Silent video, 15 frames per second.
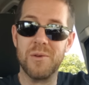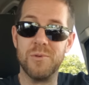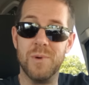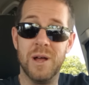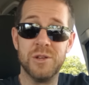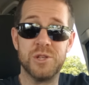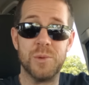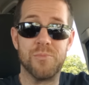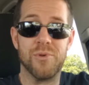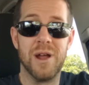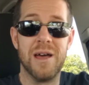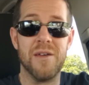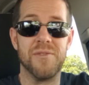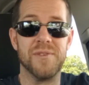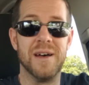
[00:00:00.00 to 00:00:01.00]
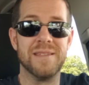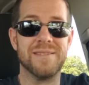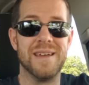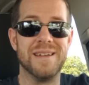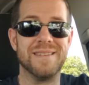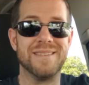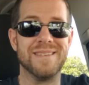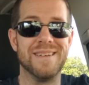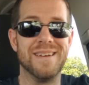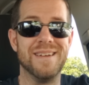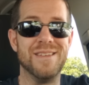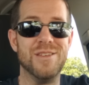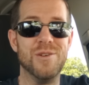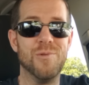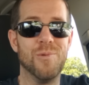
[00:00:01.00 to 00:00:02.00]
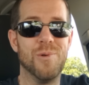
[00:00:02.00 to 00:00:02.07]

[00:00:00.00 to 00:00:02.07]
Well, she probably thought that uh, you